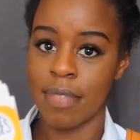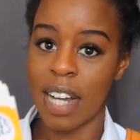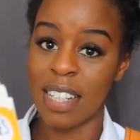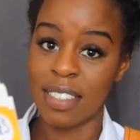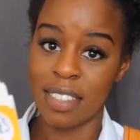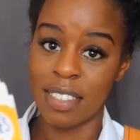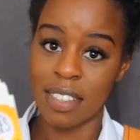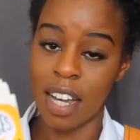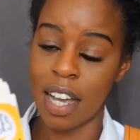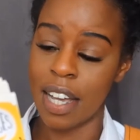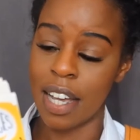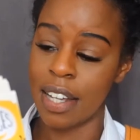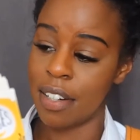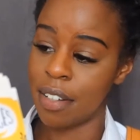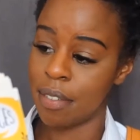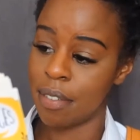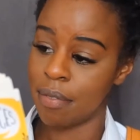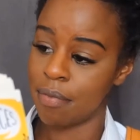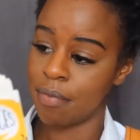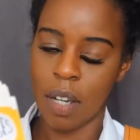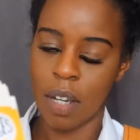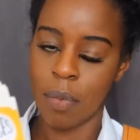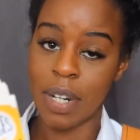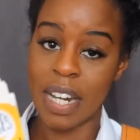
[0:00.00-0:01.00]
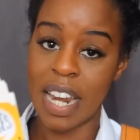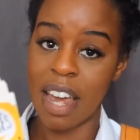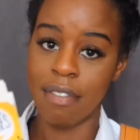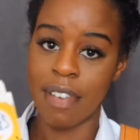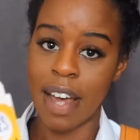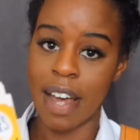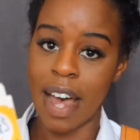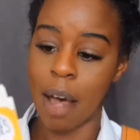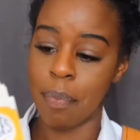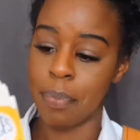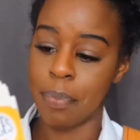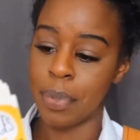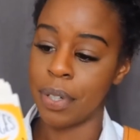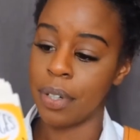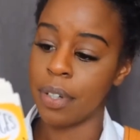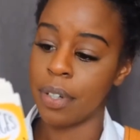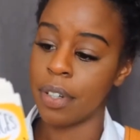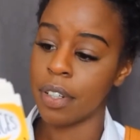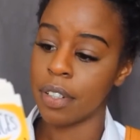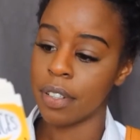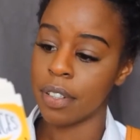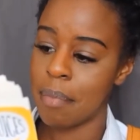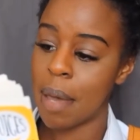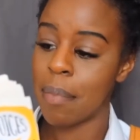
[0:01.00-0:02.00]
I sighed. It would never happen.
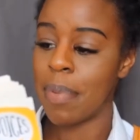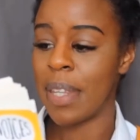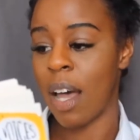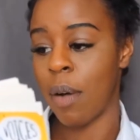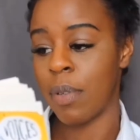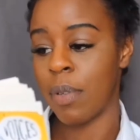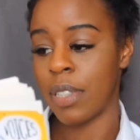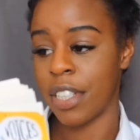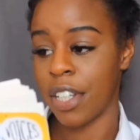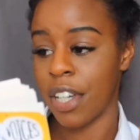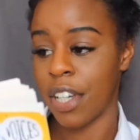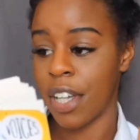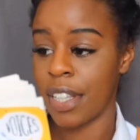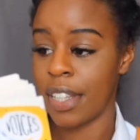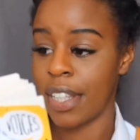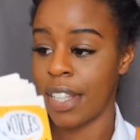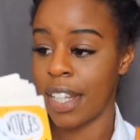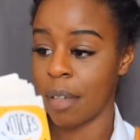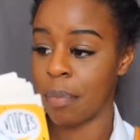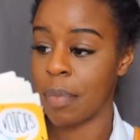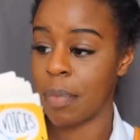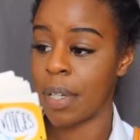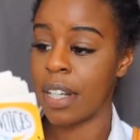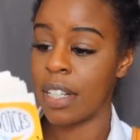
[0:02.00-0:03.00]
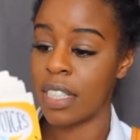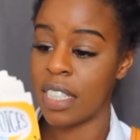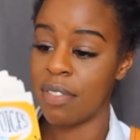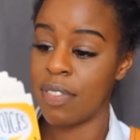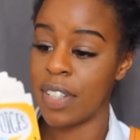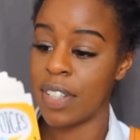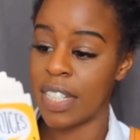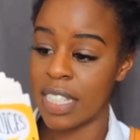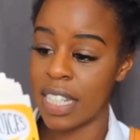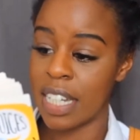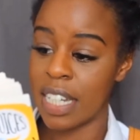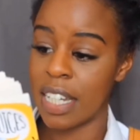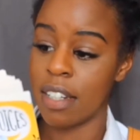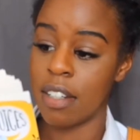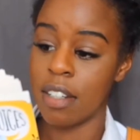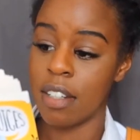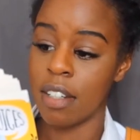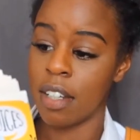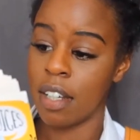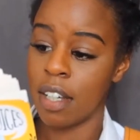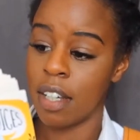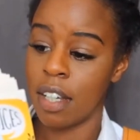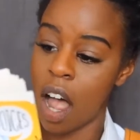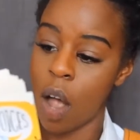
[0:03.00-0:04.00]
Maybe that was a good thing, because if it did,
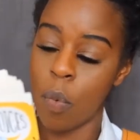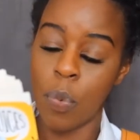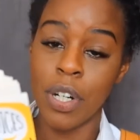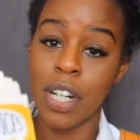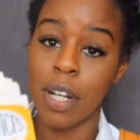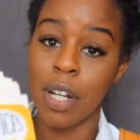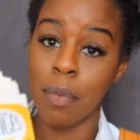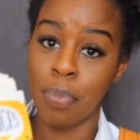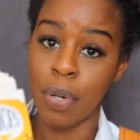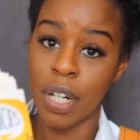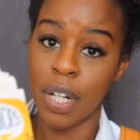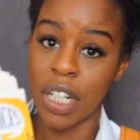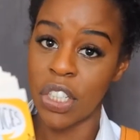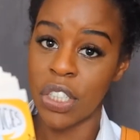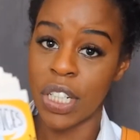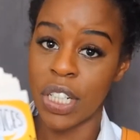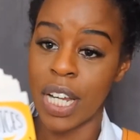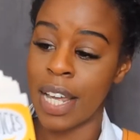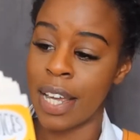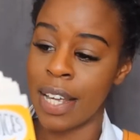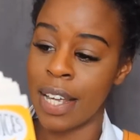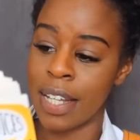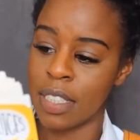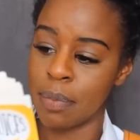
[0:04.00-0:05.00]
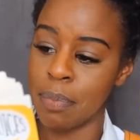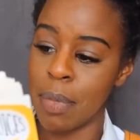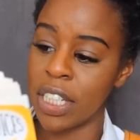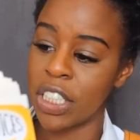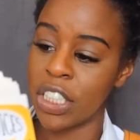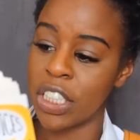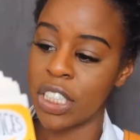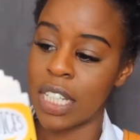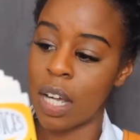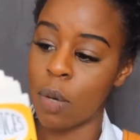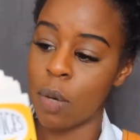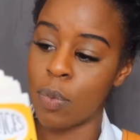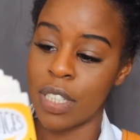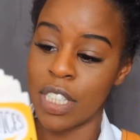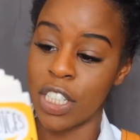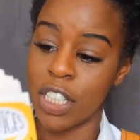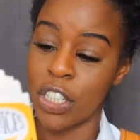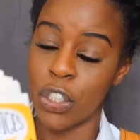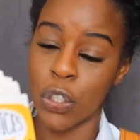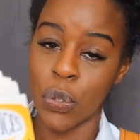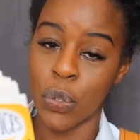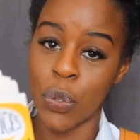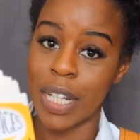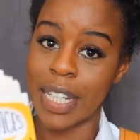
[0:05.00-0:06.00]
I wouldn't appreciate it as much as I was
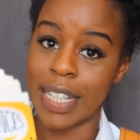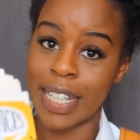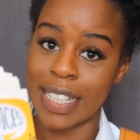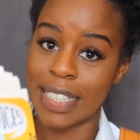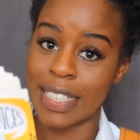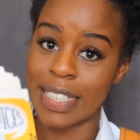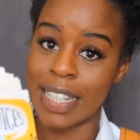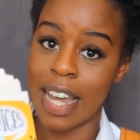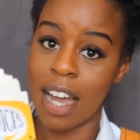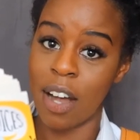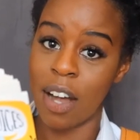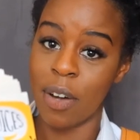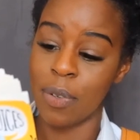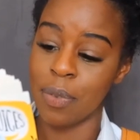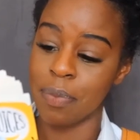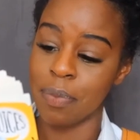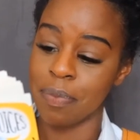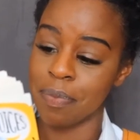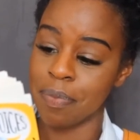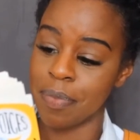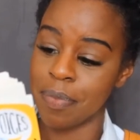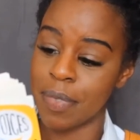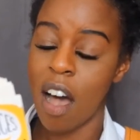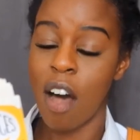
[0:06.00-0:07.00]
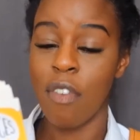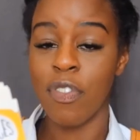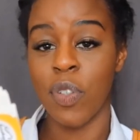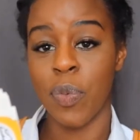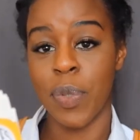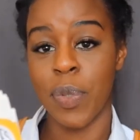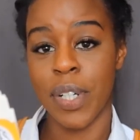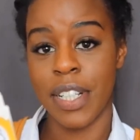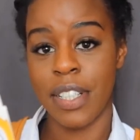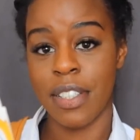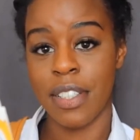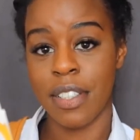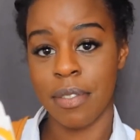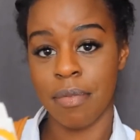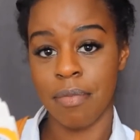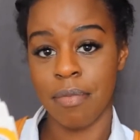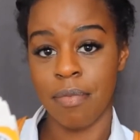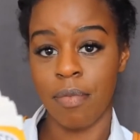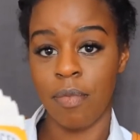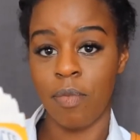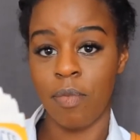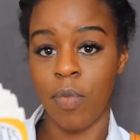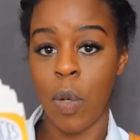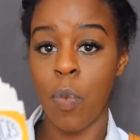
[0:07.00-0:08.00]
enjoying this now. Afterwards,
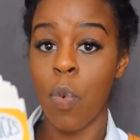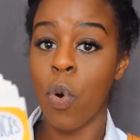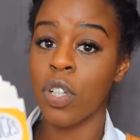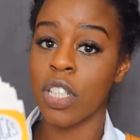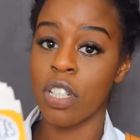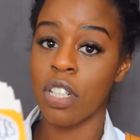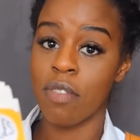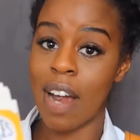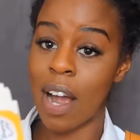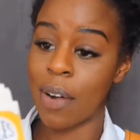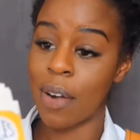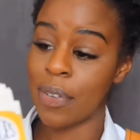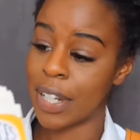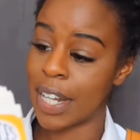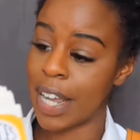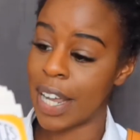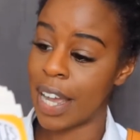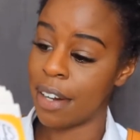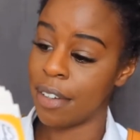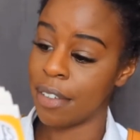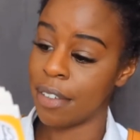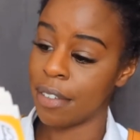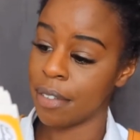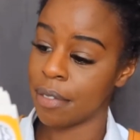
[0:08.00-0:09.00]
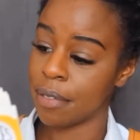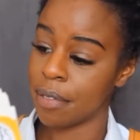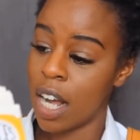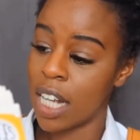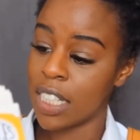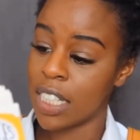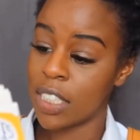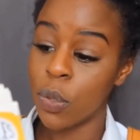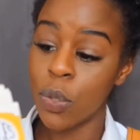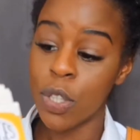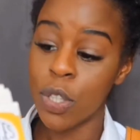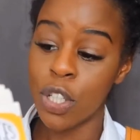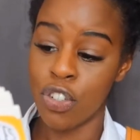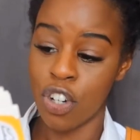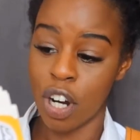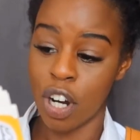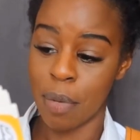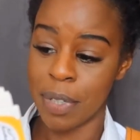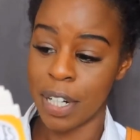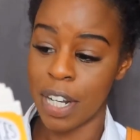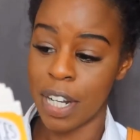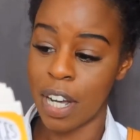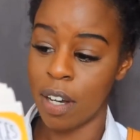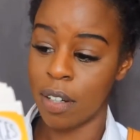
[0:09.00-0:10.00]
we walked around again. I saw the
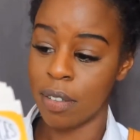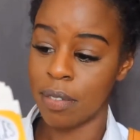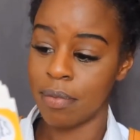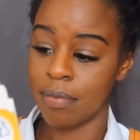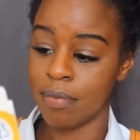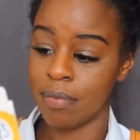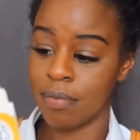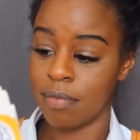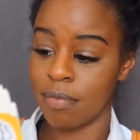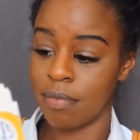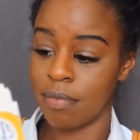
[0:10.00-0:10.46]
drummer girl.